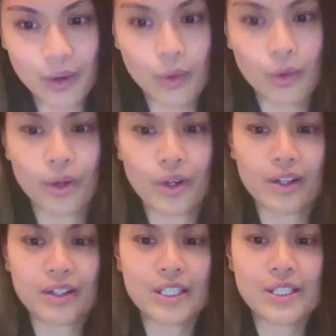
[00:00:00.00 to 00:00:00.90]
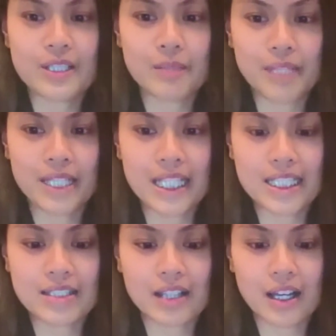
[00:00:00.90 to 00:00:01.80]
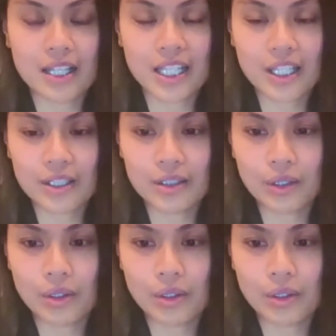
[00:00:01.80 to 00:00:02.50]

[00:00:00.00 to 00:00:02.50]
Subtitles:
or something that's not keto or